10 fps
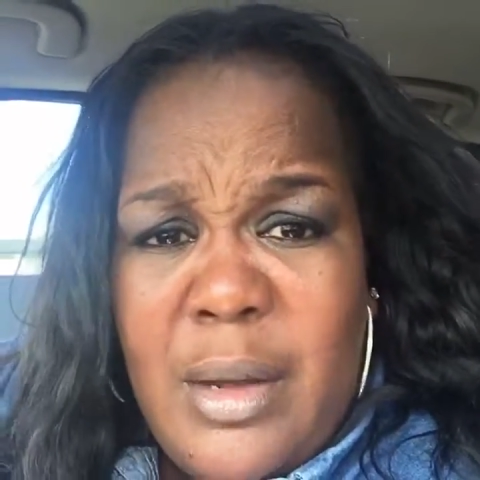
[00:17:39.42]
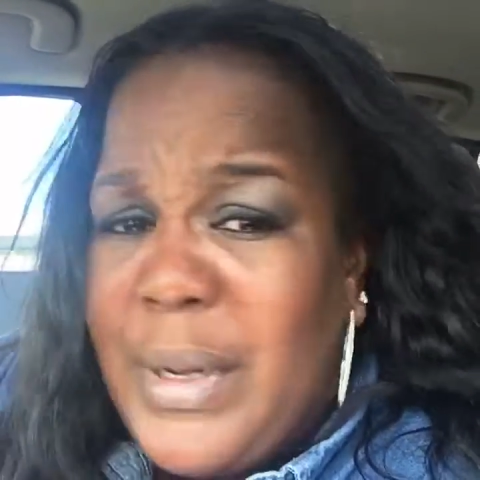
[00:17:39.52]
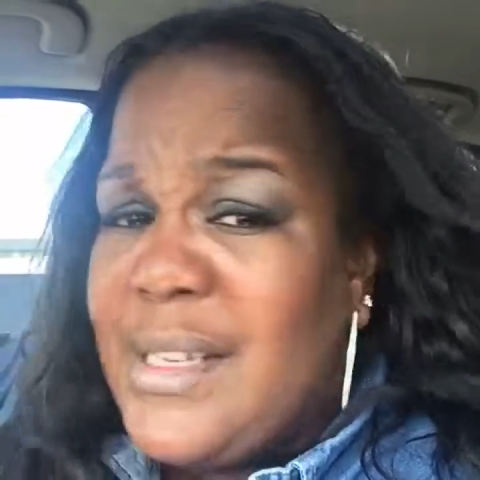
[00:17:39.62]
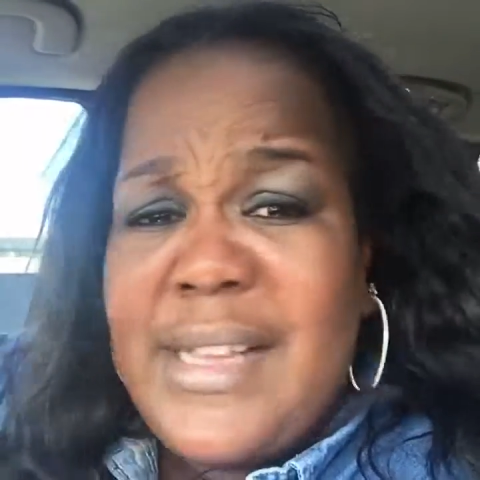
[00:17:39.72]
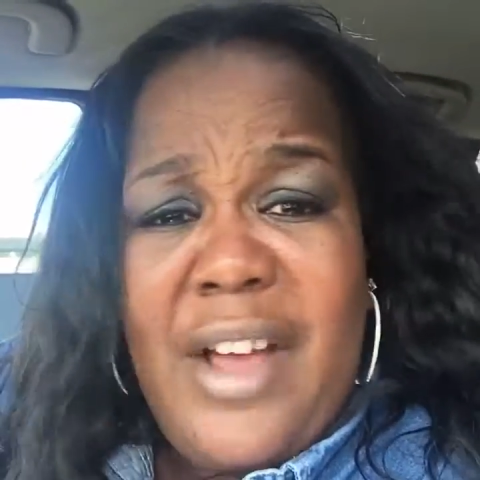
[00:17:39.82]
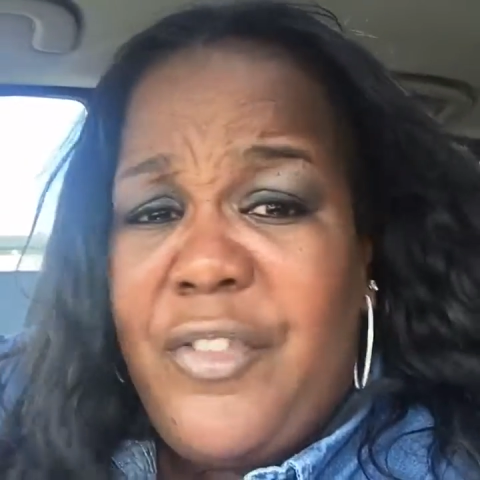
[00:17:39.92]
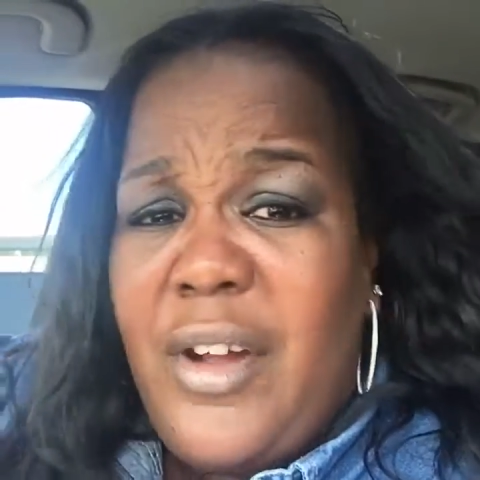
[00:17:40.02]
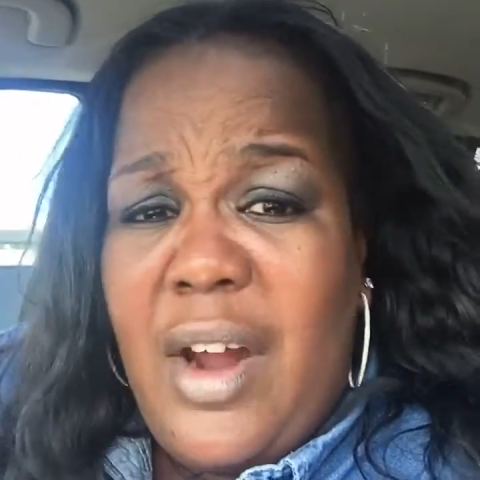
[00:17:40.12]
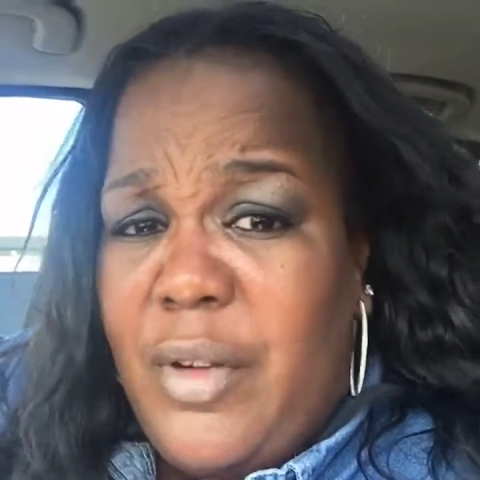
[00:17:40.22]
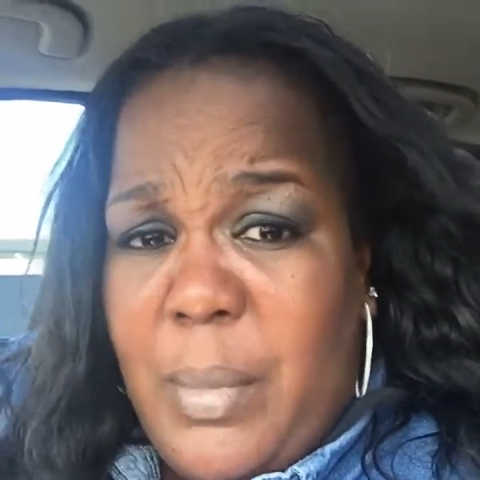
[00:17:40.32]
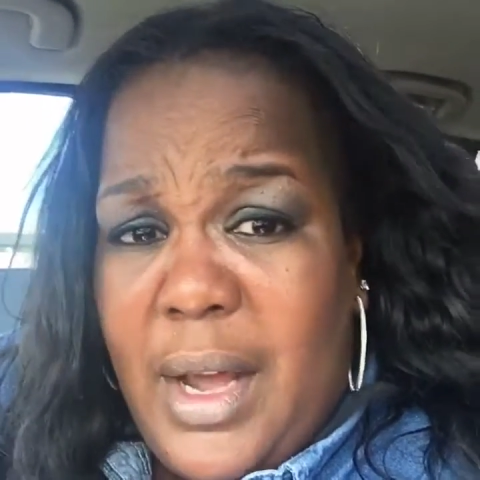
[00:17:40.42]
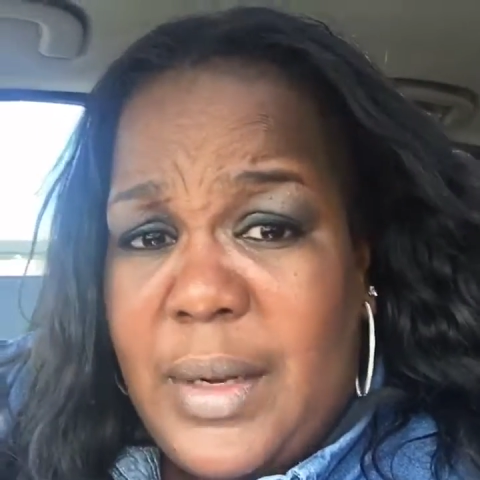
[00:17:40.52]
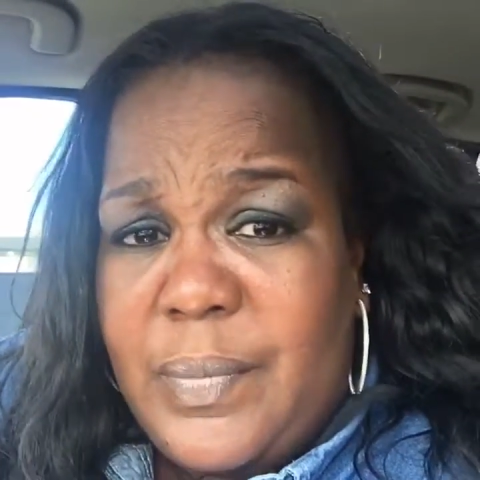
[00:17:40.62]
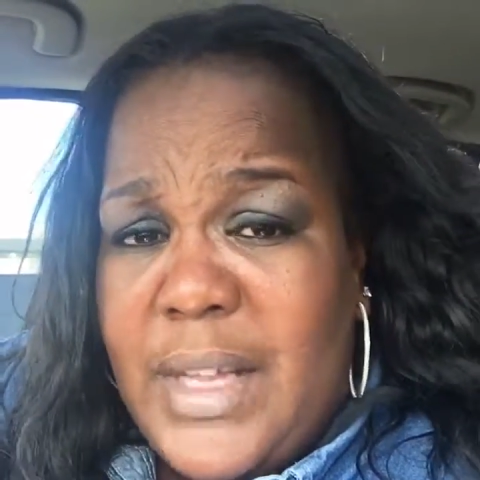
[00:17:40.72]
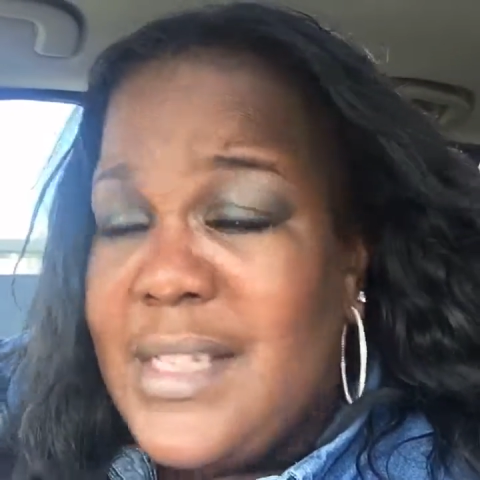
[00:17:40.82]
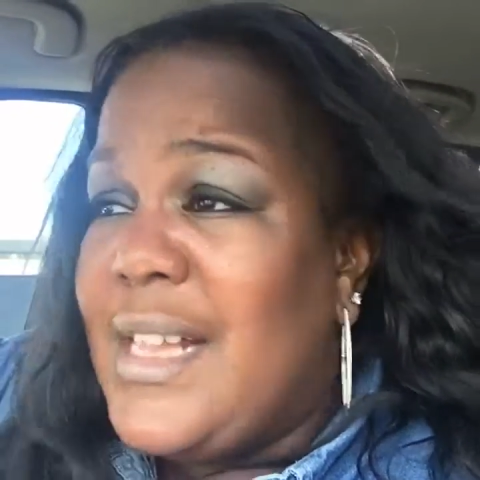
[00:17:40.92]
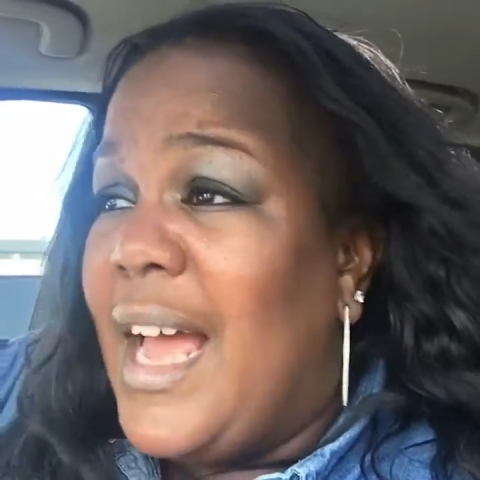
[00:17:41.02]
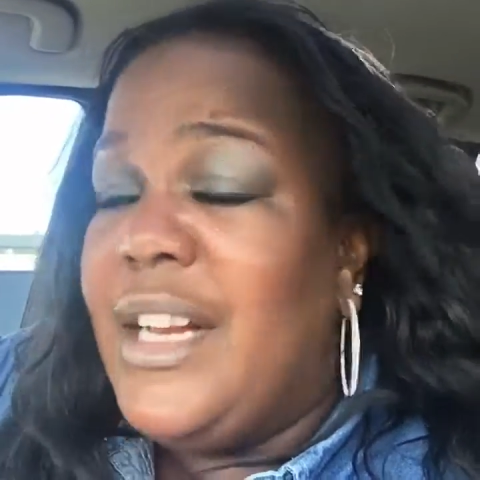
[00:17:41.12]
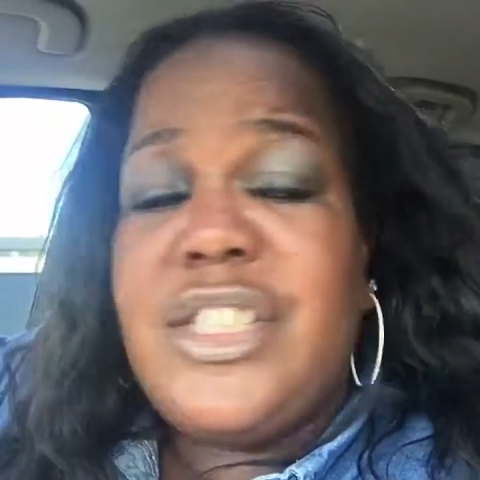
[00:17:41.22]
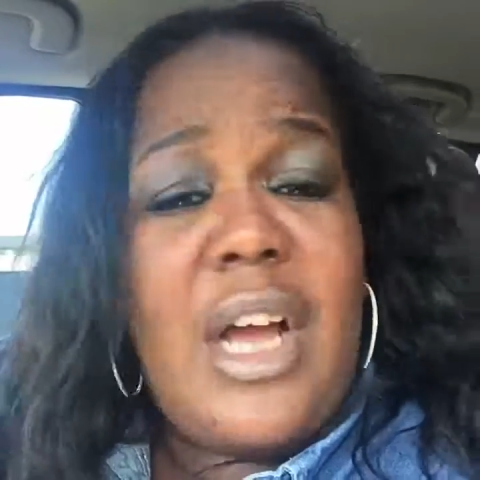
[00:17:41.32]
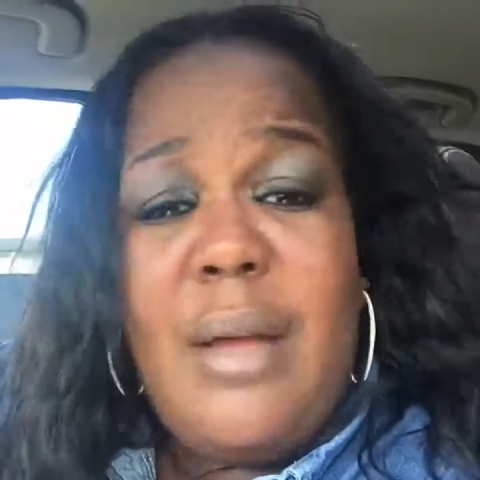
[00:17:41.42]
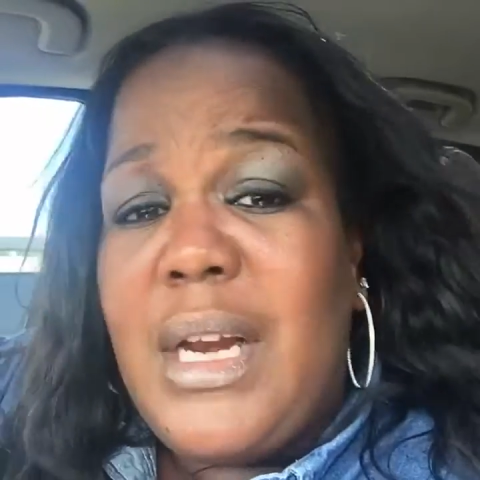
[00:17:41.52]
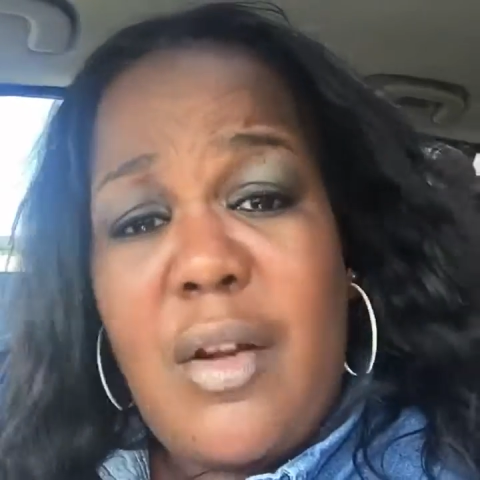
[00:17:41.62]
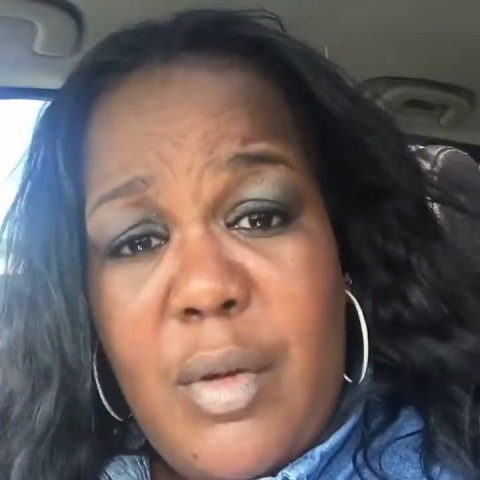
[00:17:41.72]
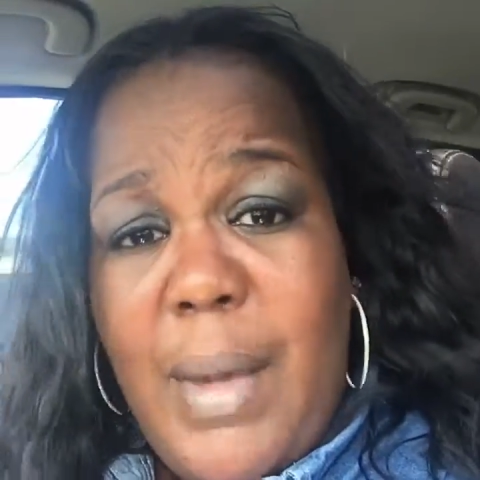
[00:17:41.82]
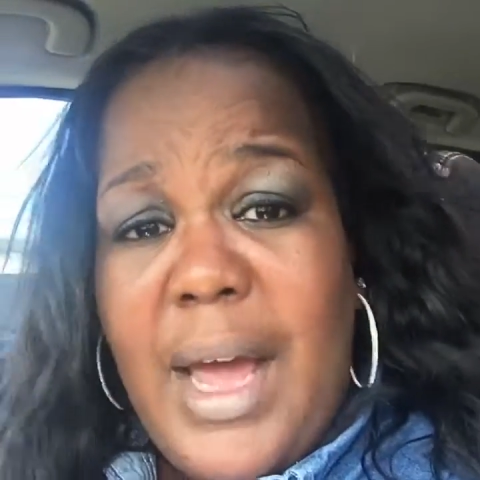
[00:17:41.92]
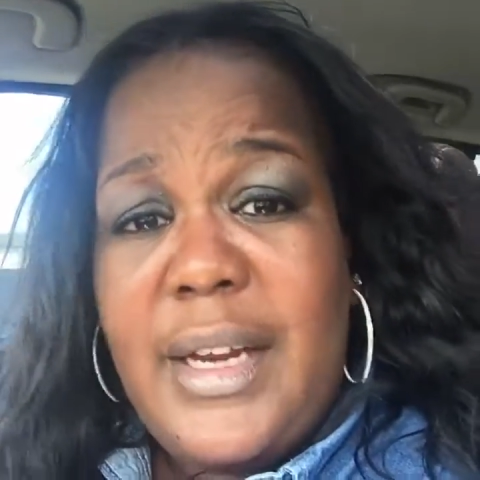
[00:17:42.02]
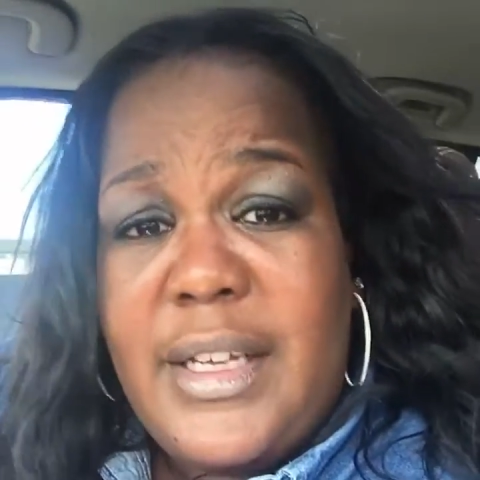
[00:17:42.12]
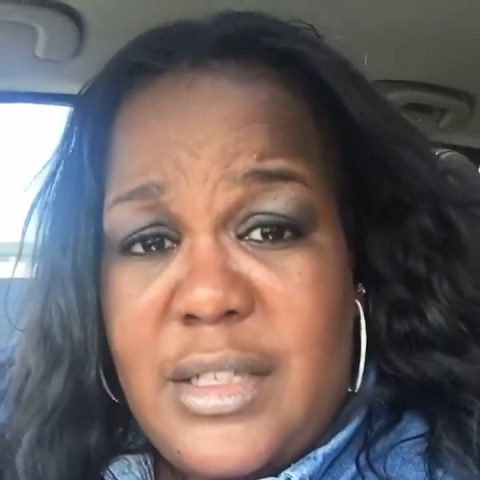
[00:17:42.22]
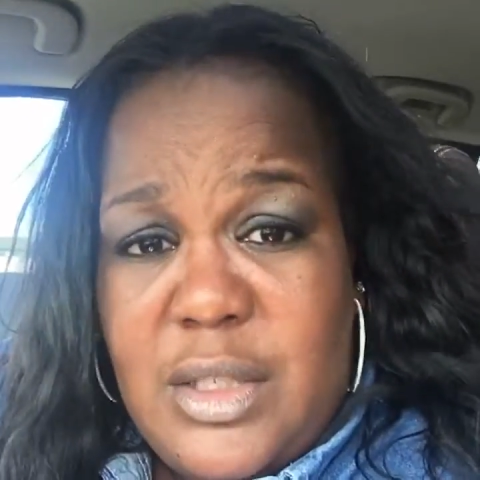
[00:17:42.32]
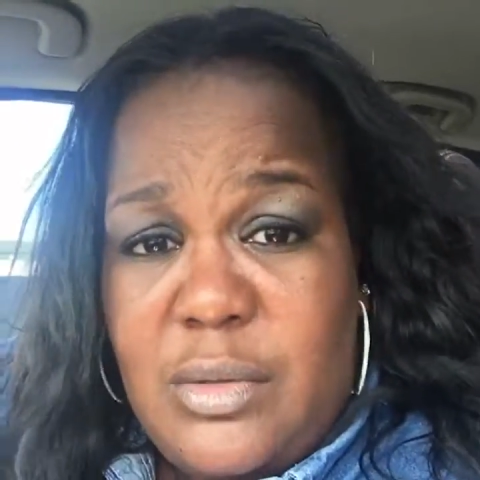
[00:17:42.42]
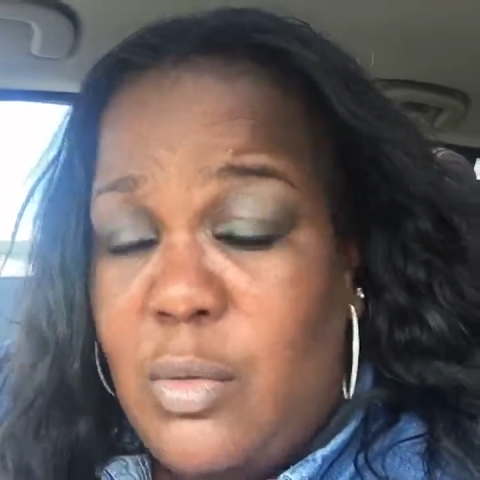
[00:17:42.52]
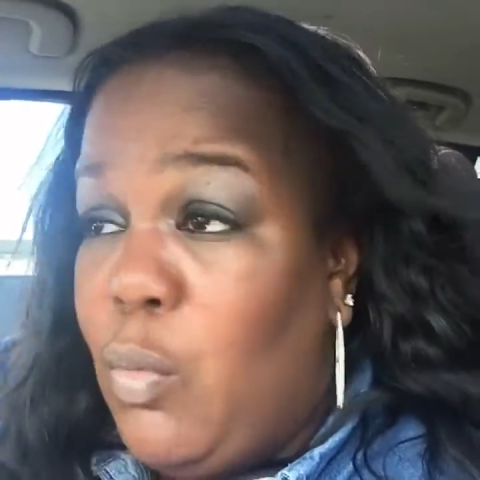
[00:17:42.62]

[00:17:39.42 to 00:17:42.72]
But it's not for everybody. It's not a job that everybody can do.